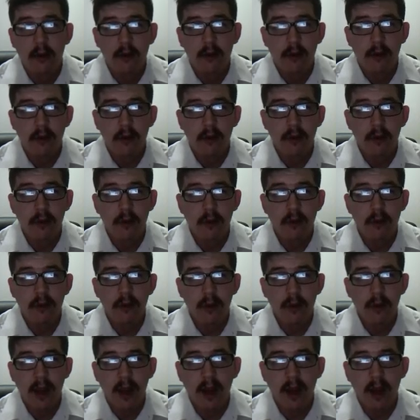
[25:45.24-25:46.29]
to
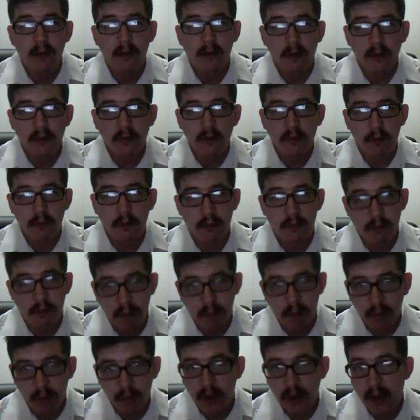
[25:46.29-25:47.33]
kind of just
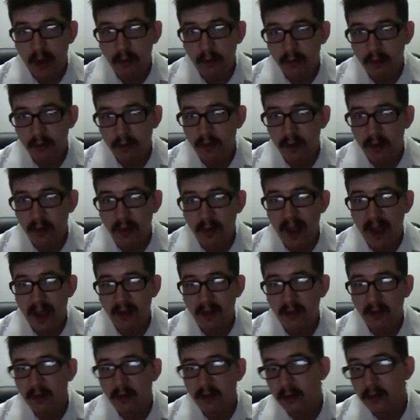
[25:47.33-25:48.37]
put out the
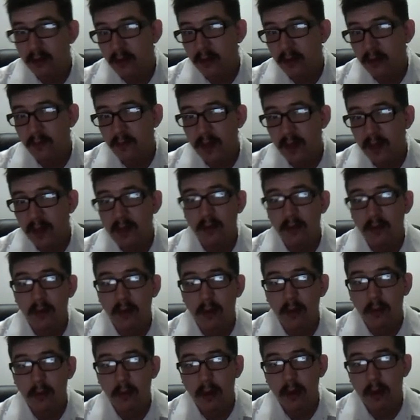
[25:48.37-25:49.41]
classes and feats
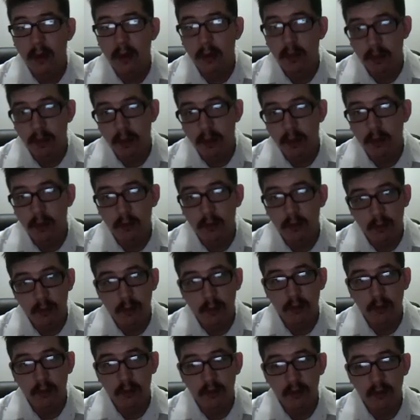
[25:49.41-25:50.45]
alone, and those
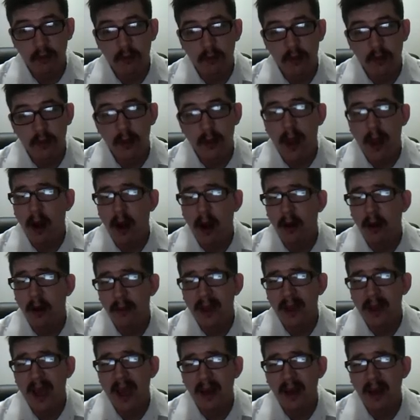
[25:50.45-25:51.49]
portions, the hard
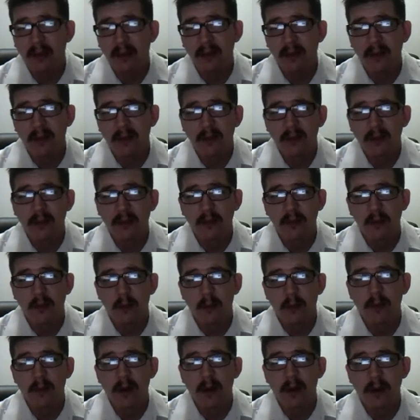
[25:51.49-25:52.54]
mechanics of the system,
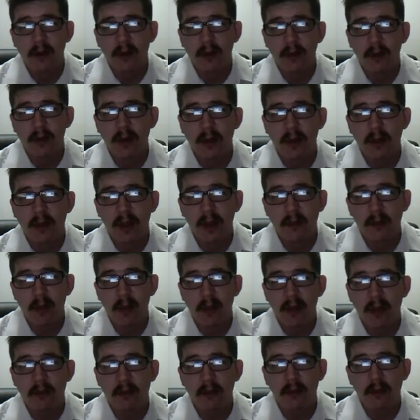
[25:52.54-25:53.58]
without giving you the
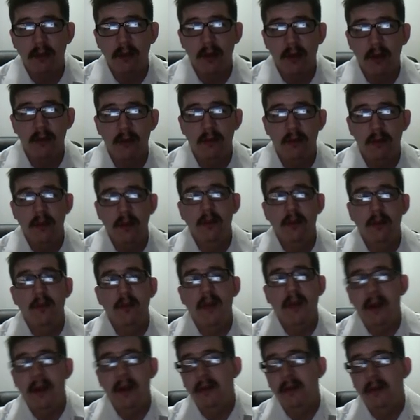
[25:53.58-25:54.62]
basis of this is
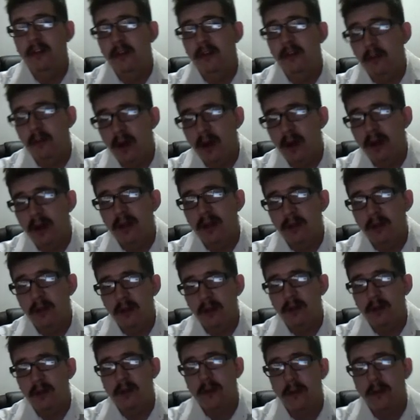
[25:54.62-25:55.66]
how we should run the
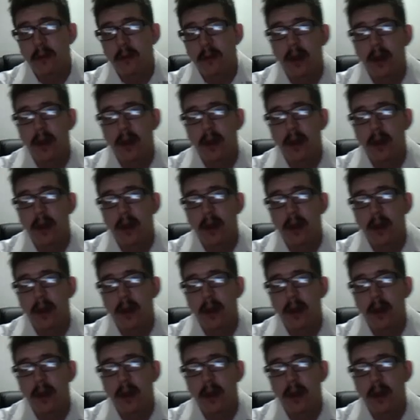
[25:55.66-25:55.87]
system.